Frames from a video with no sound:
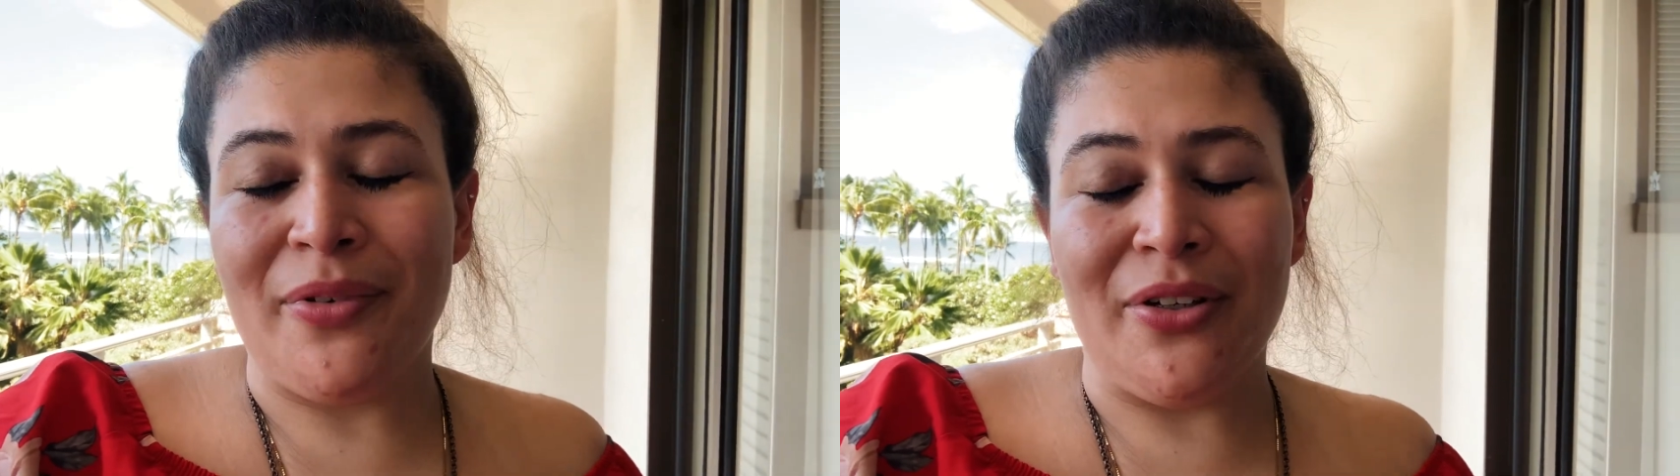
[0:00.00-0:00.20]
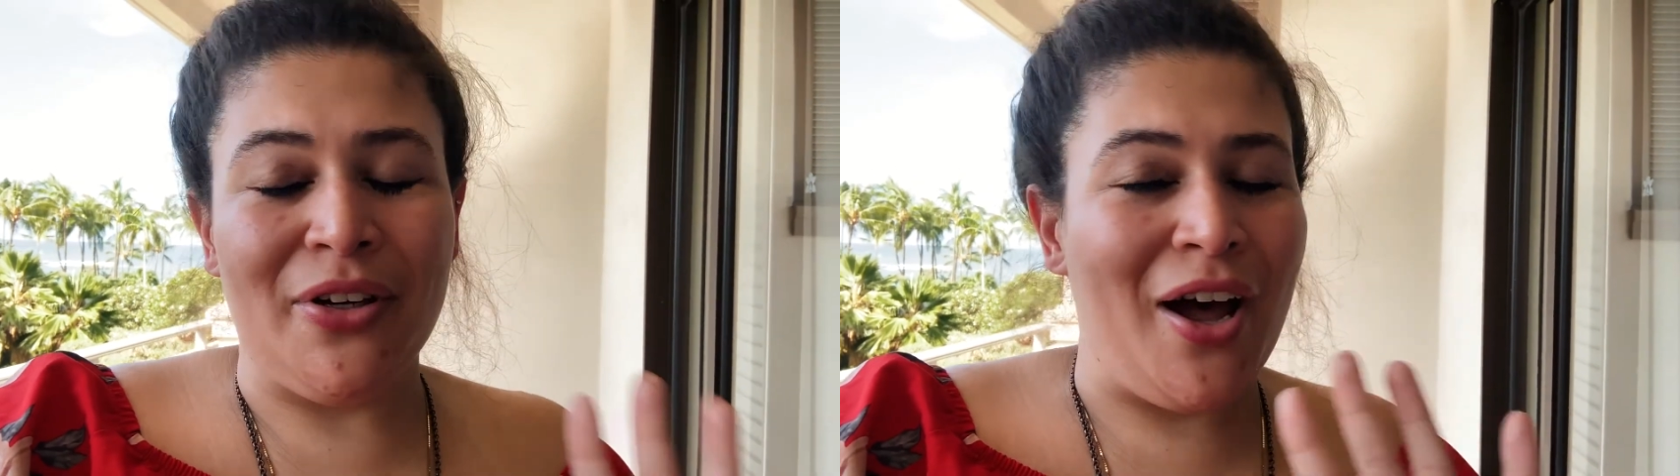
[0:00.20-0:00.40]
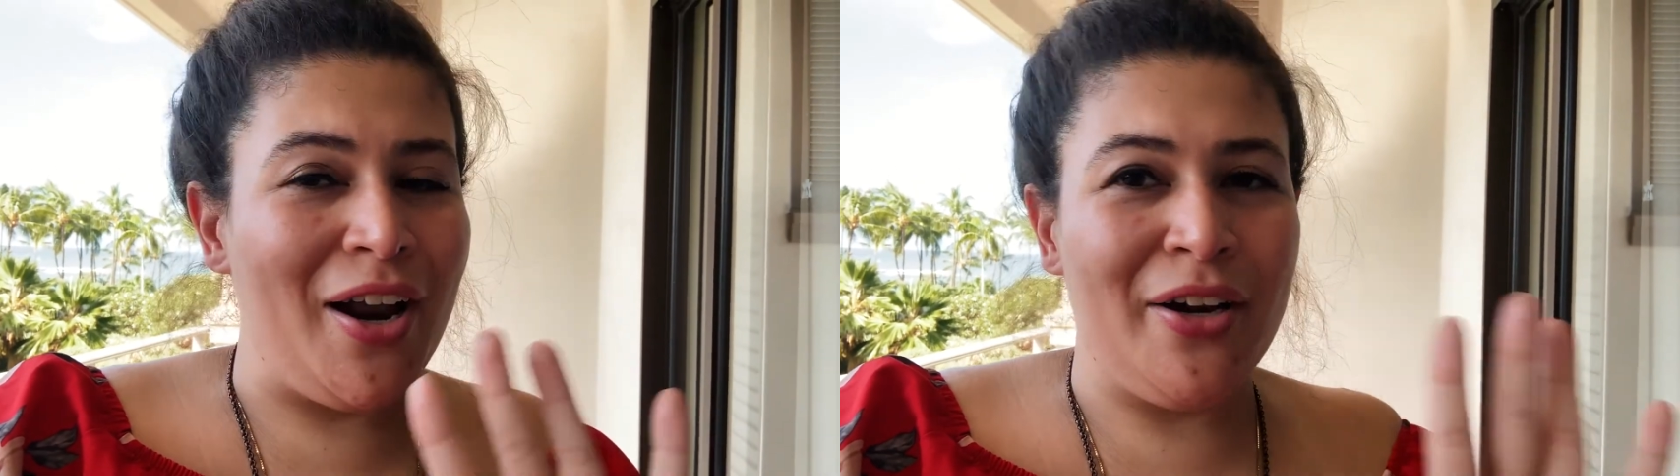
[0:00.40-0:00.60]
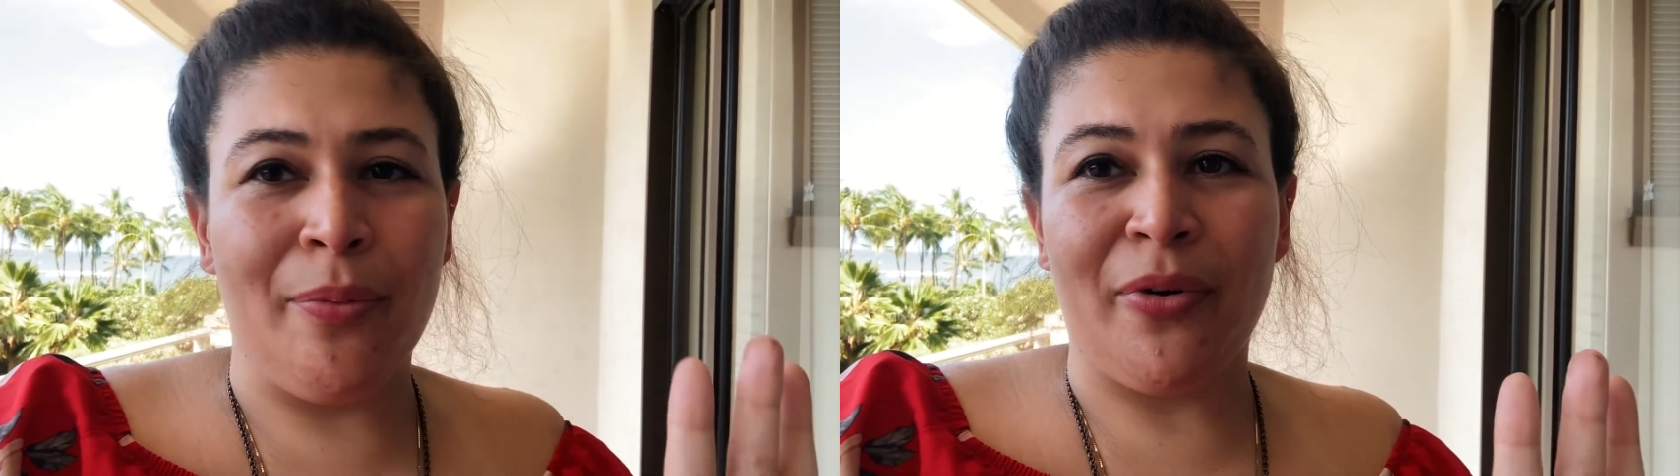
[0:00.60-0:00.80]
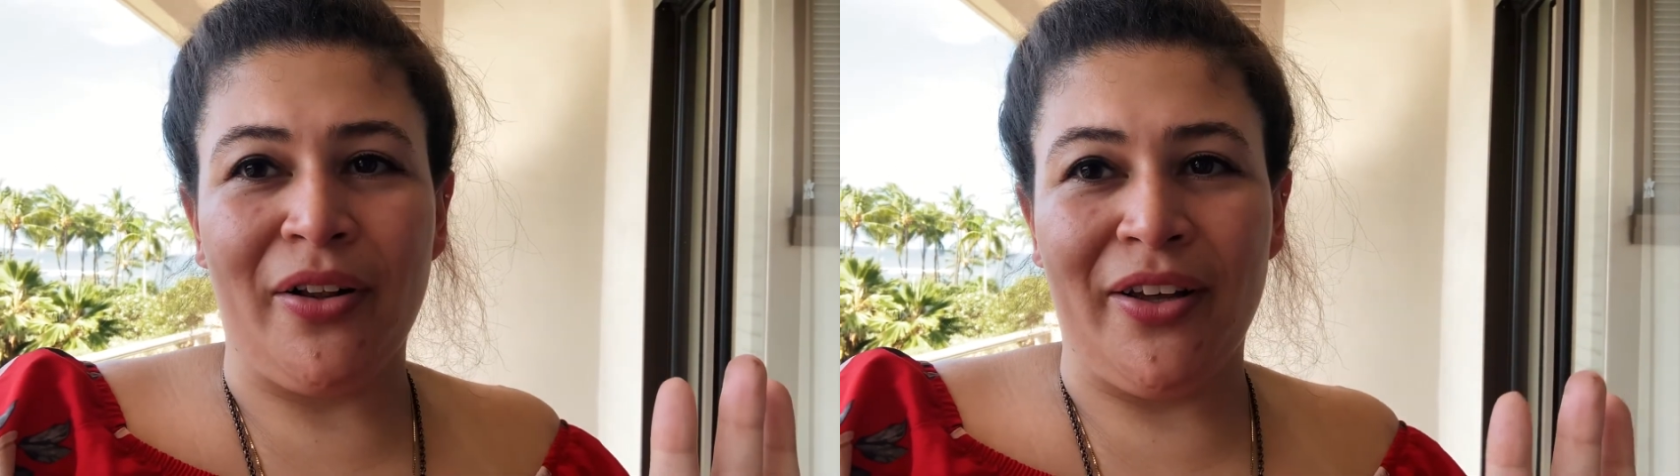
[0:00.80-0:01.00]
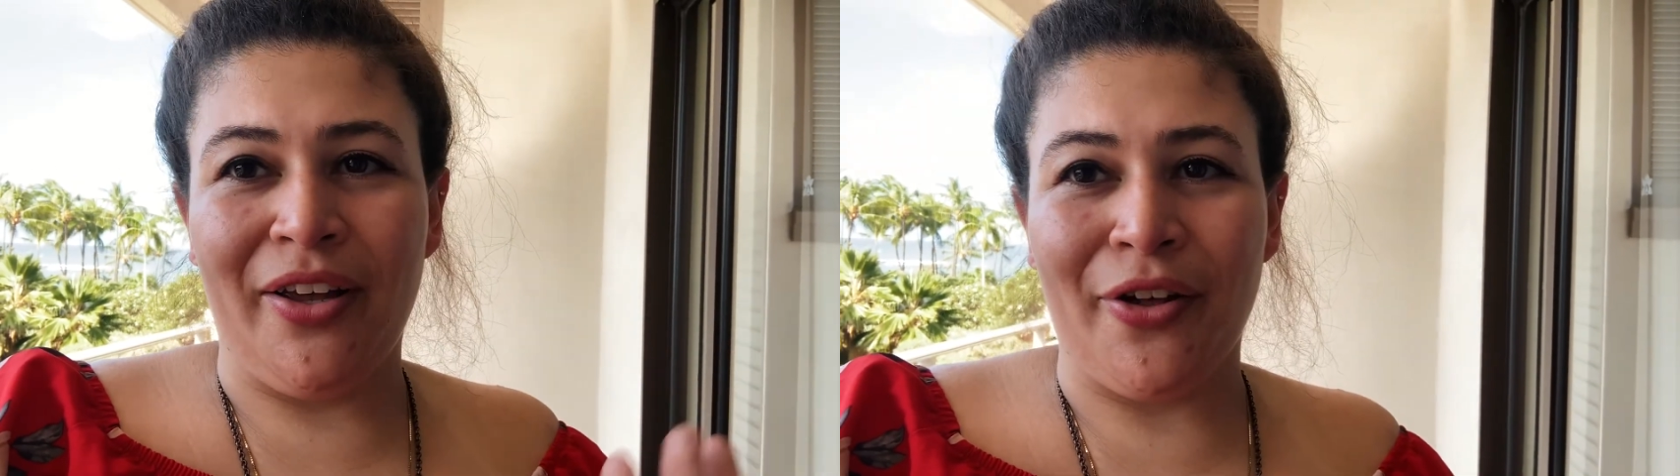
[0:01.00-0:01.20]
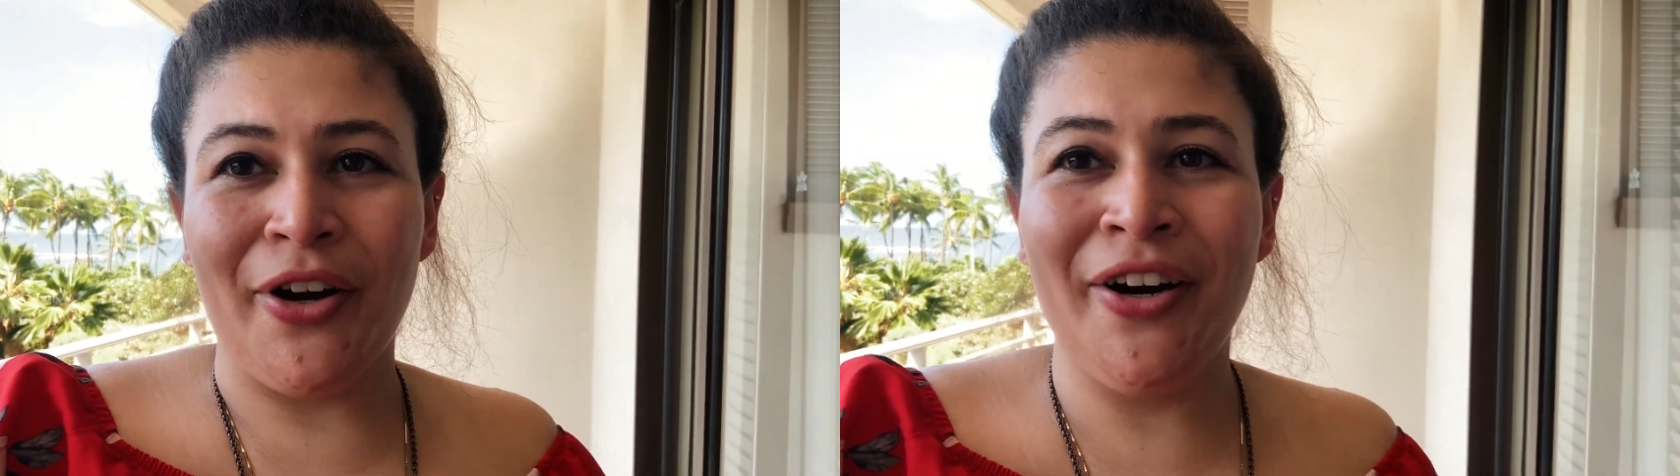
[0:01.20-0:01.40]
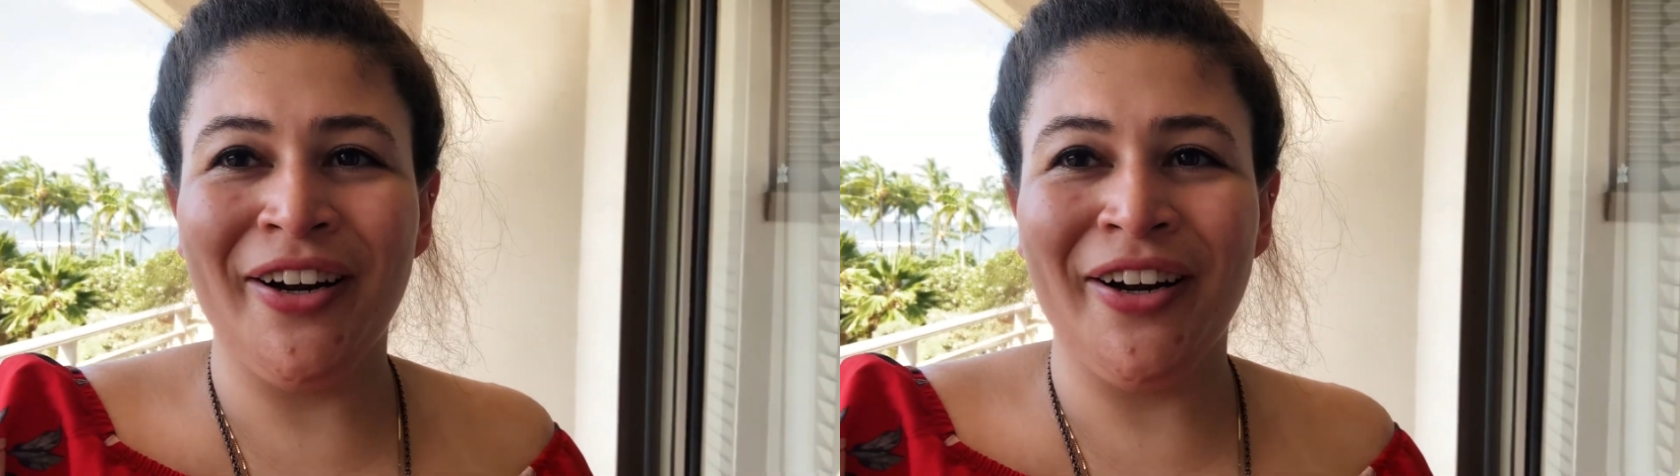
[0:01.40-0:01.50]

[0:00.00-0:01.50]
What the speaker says: not an umbrella either,